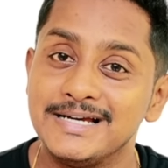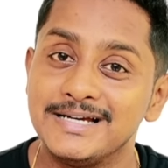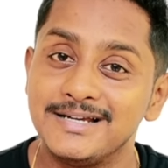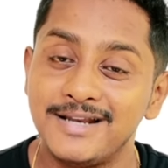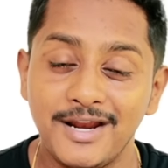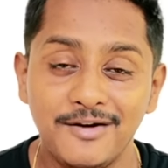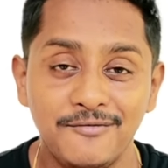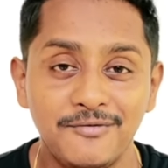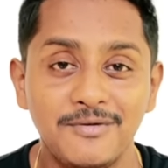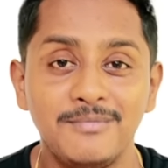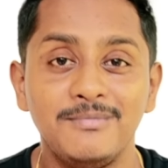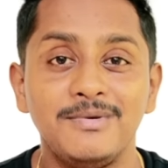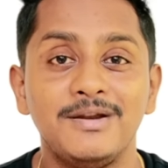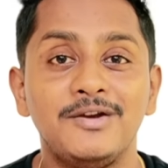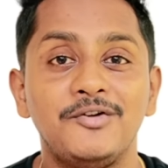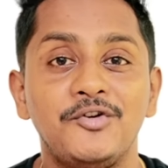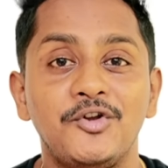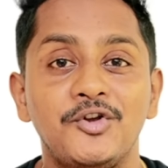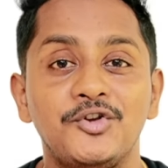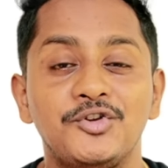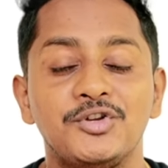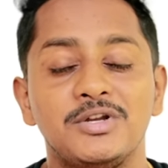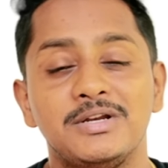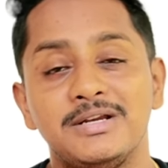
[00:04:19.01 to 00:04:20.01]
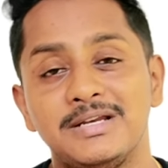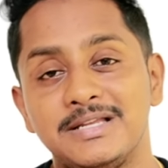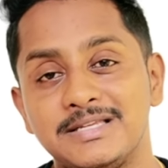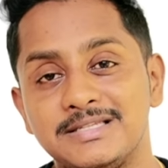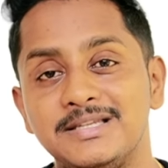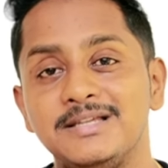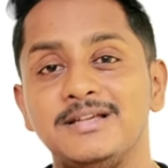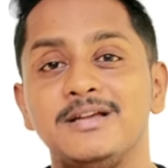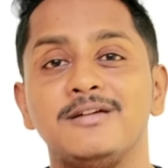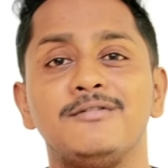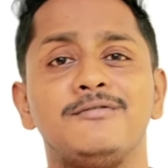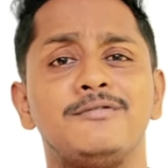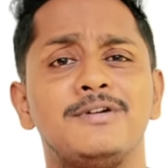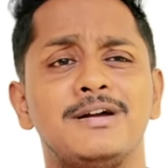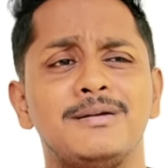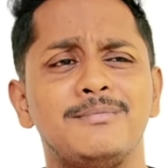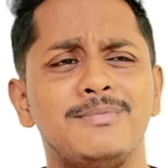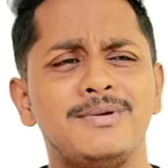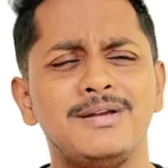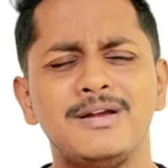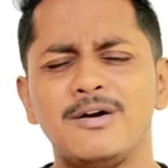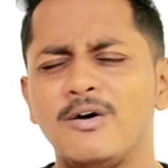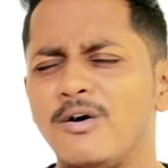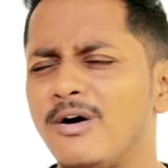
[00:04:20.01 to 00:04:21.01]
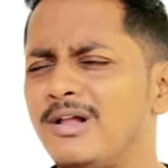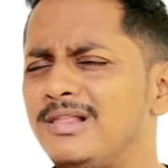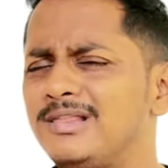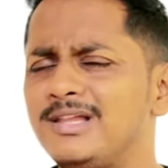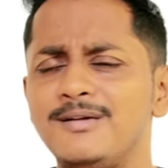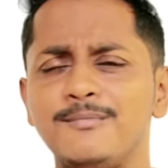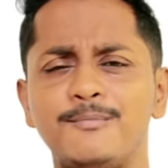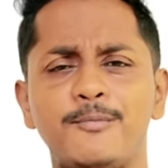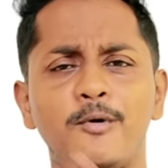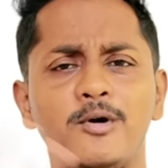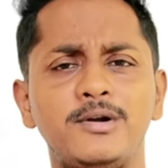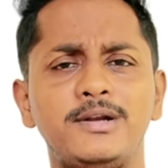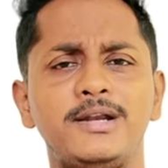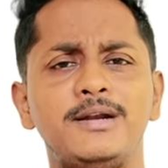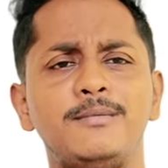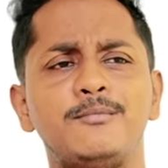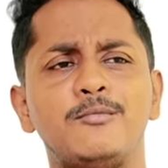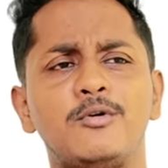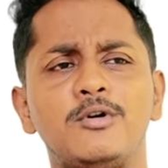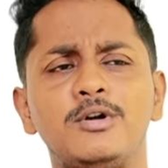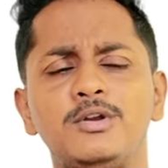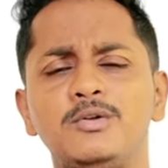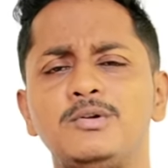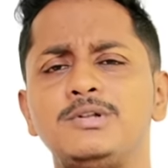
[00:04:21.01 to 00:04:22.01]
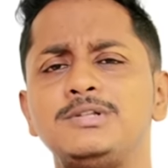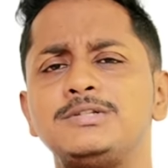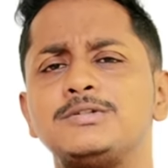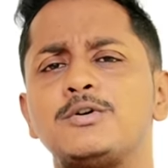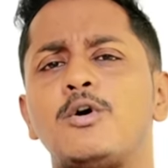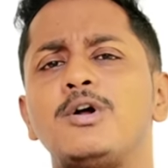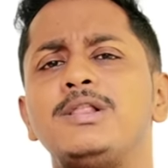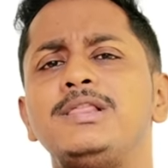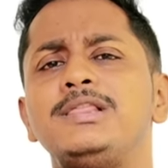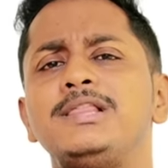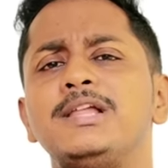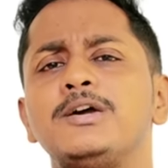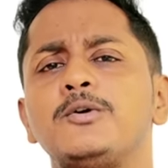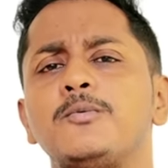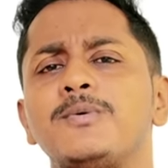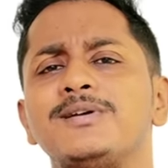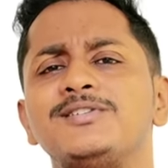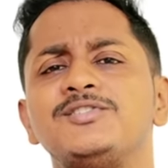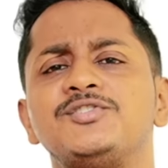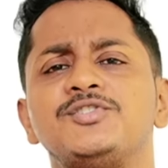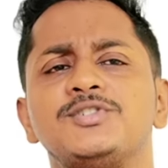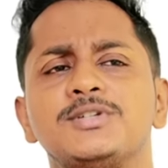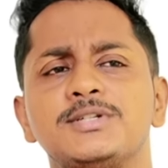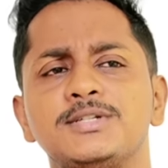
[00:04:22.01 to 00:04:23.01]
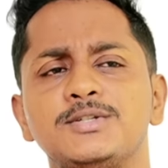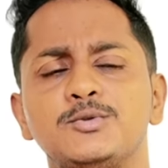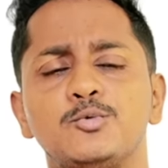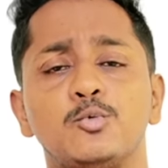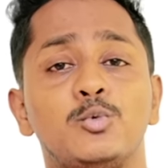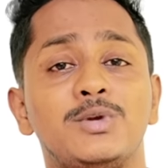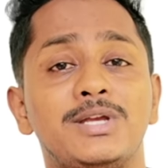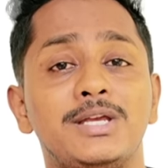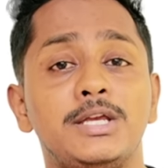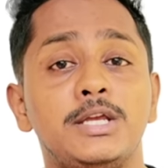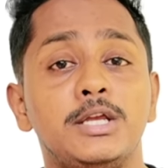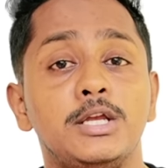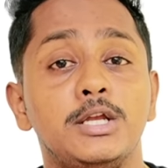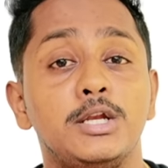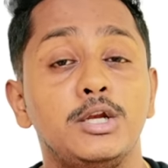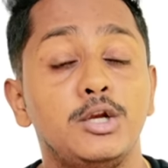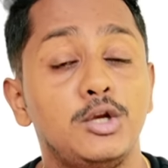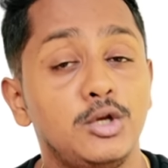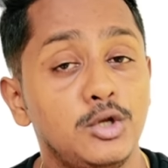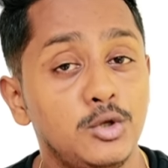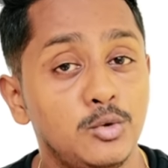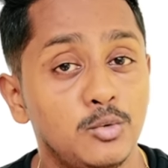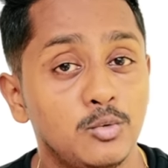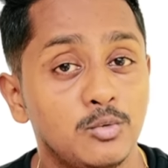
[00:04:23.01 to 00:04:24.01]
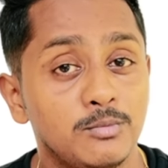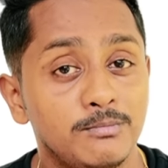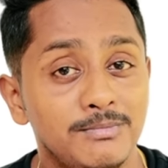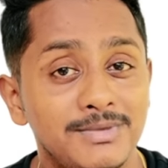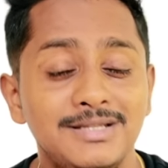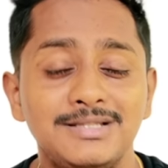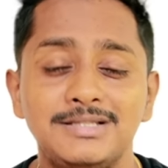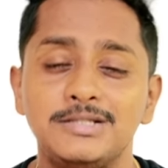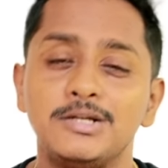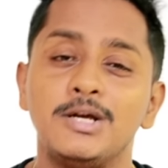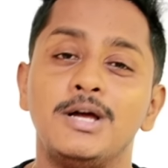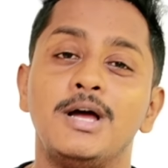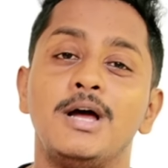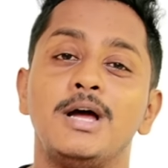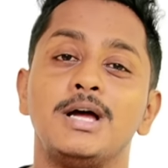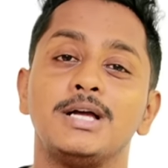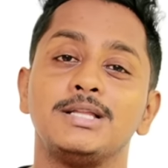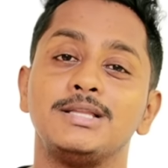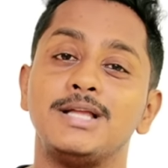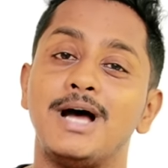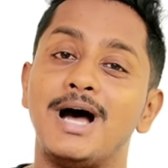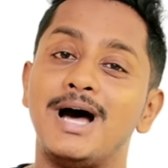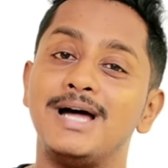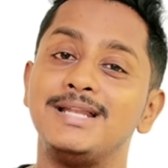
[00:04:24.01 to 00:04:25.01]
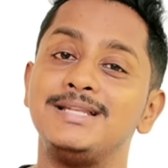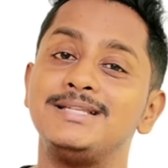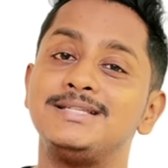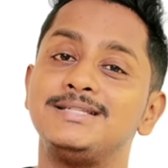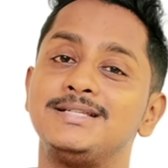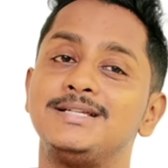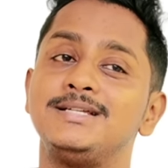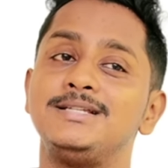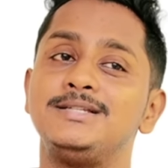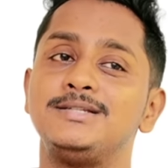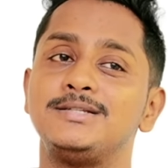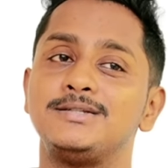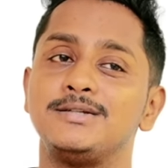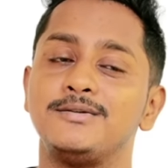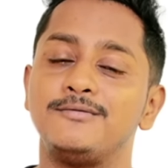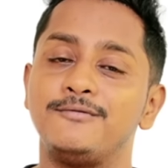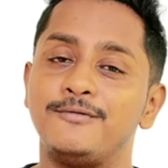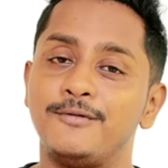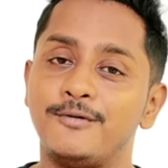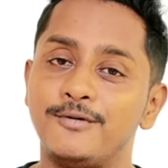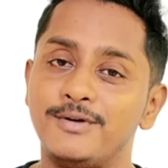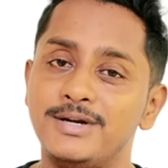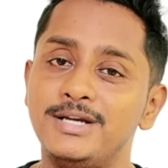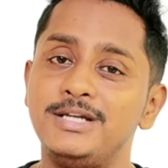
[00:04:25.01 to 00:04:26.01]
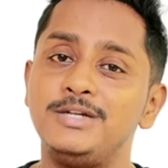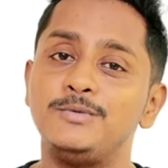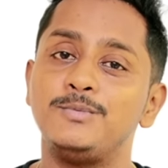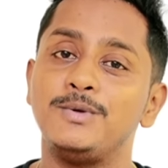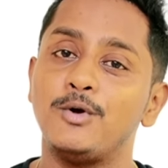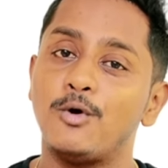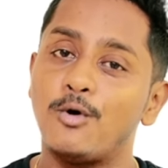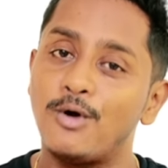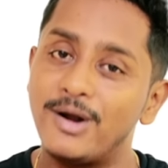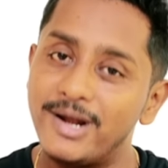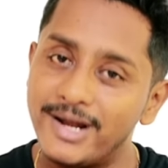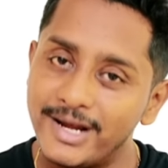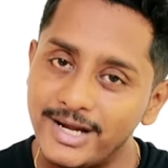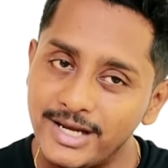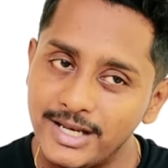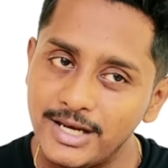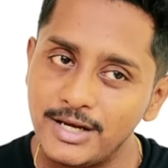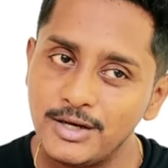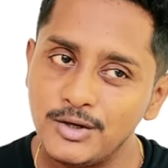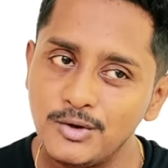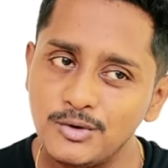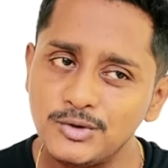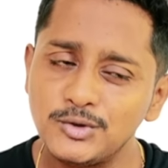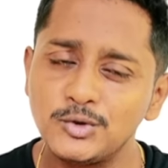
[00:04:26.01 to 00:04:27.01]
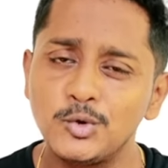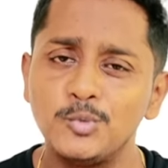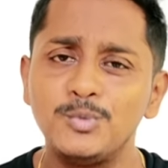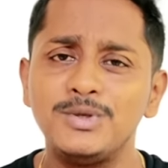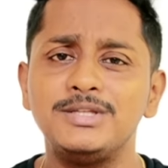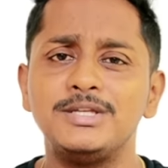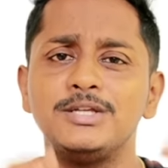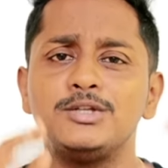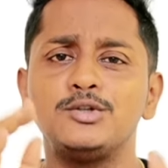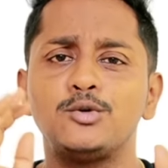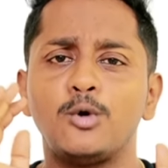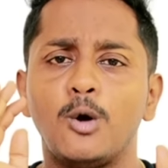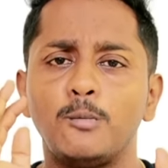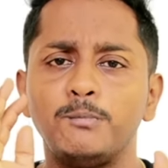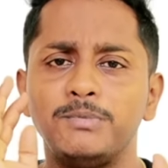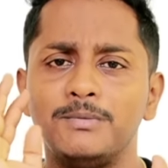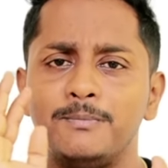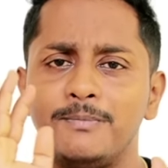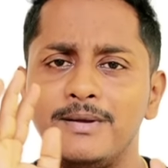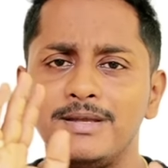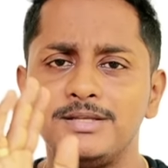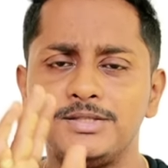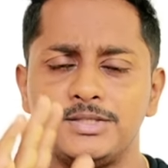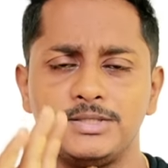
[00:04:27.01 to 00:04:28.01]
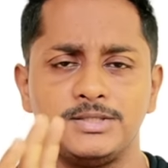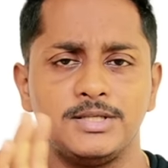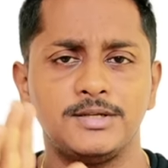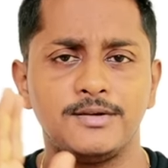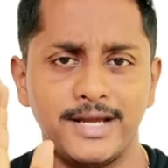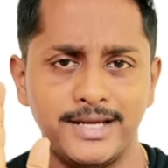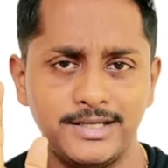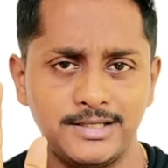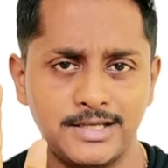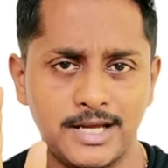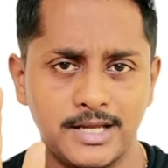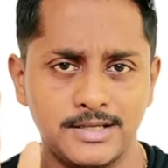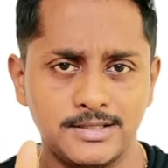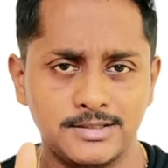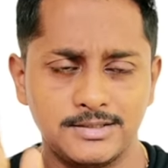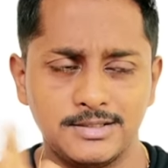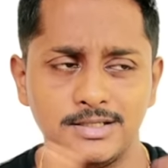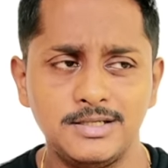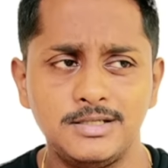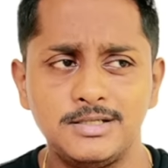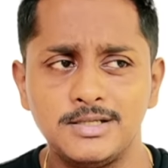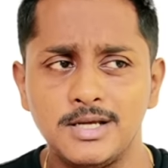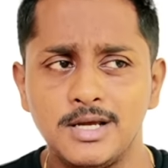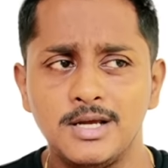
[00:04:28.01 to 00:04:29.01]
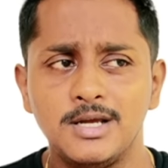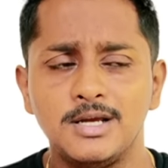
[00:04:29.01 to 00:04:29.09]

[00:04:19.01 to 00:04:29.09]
Write from dictation, listening FIB, all the important modules, all the questions we knew. Means the answers for it we already knew, so we just copy pasted the right answers